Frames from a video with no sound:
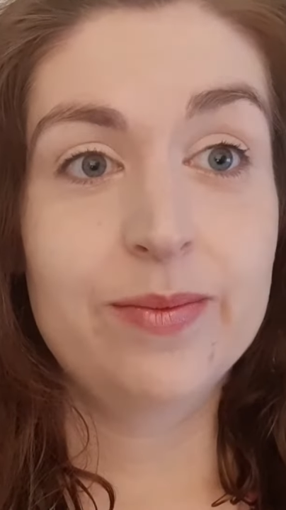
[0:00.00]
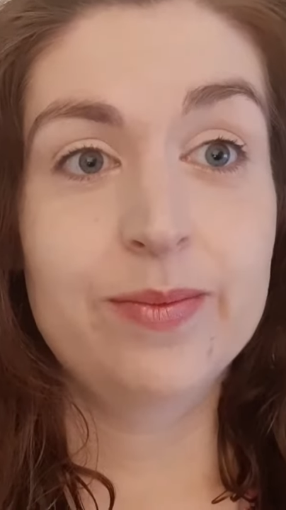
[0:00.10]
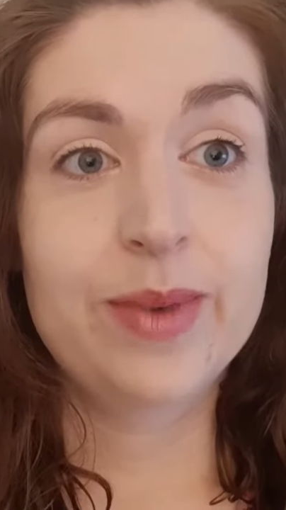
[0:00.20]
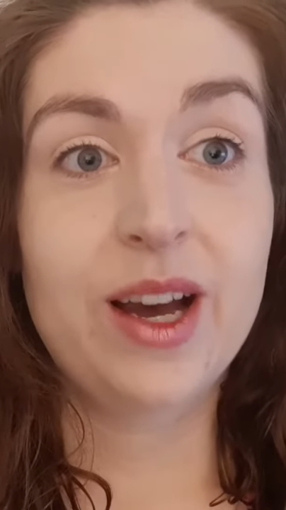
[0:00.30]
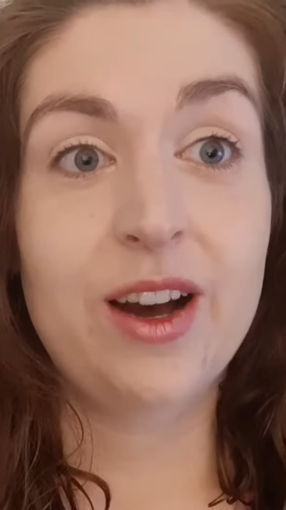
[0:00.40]

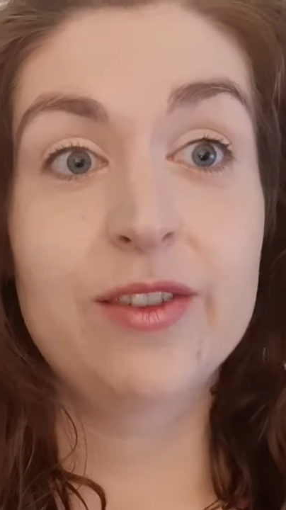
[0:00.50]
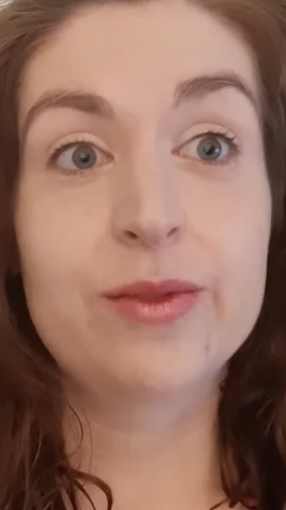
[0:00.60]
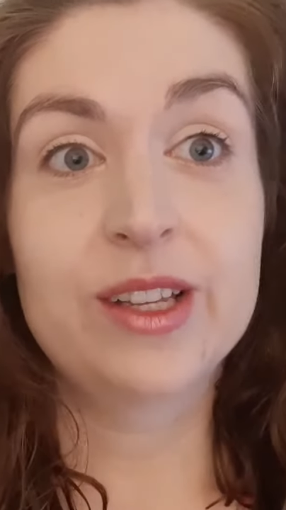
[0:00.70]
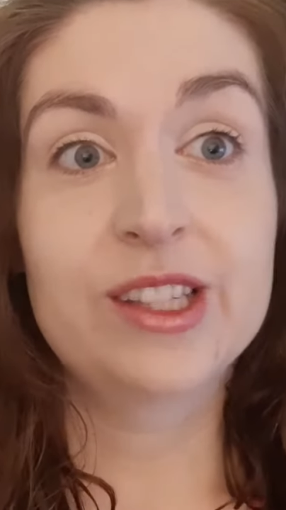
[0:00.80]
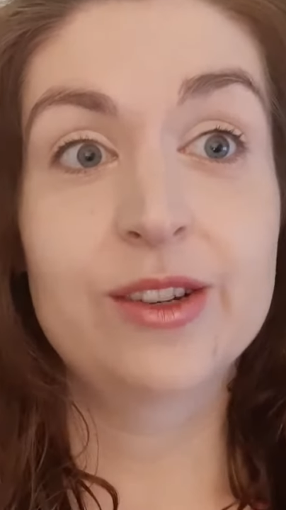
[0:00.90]
but
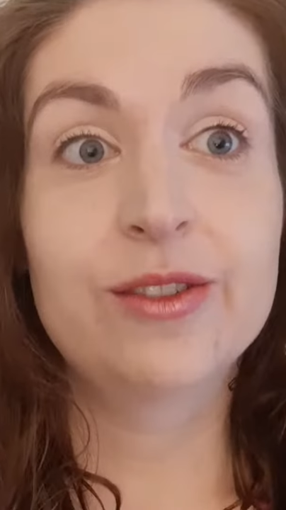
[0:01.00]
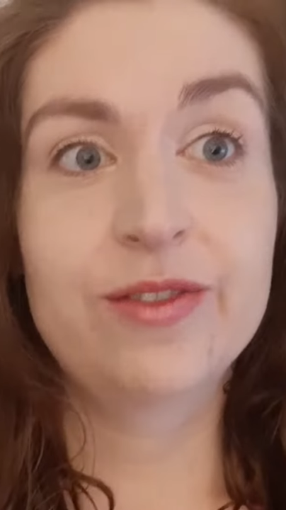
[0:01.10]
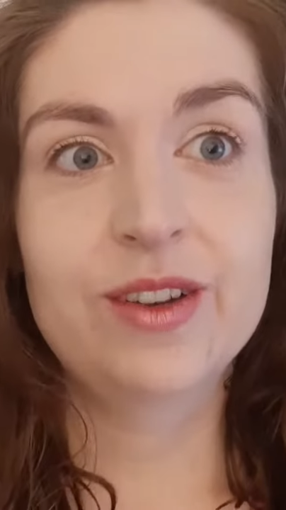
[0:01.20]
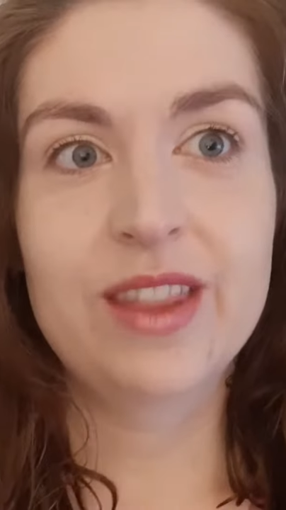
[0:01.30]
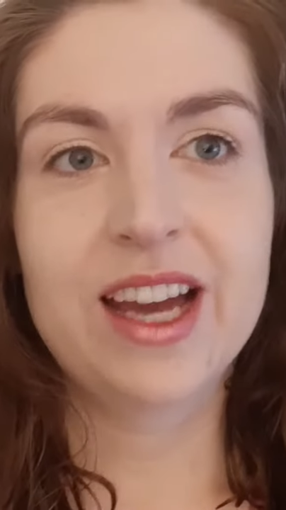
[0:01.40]
afterwards you'll
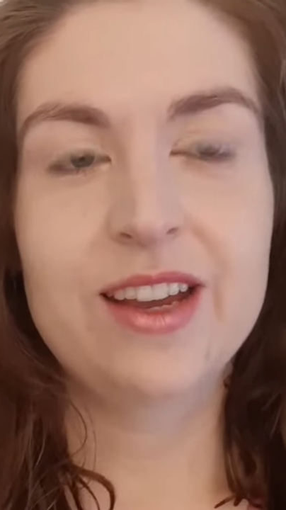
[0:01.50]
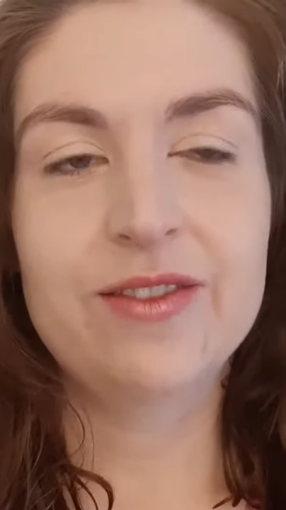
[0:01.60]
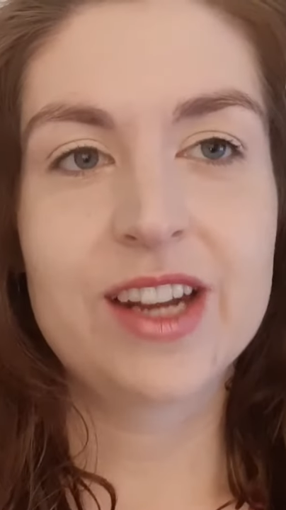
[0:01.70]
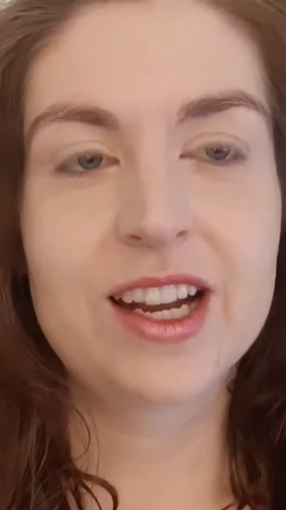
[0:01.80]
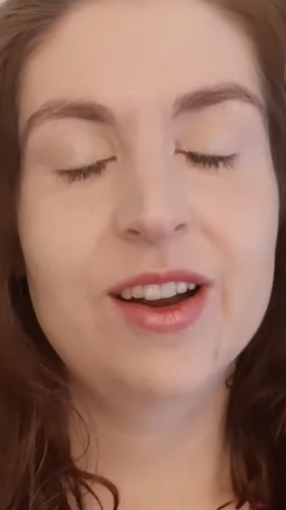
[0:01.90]
feel that you've
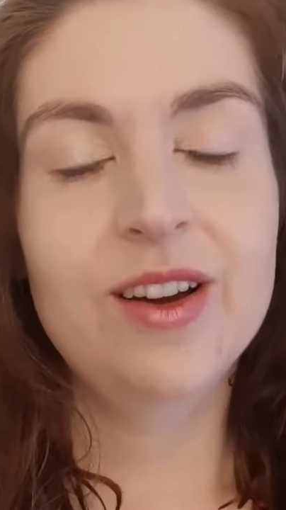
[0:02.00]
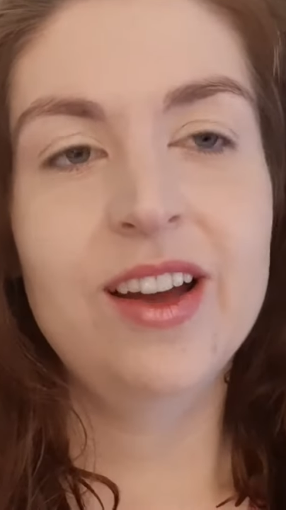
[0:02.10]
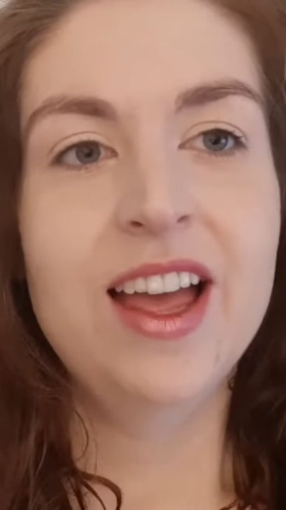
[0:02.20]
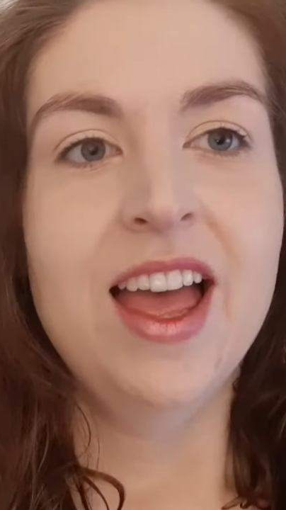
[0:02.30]
done a lot.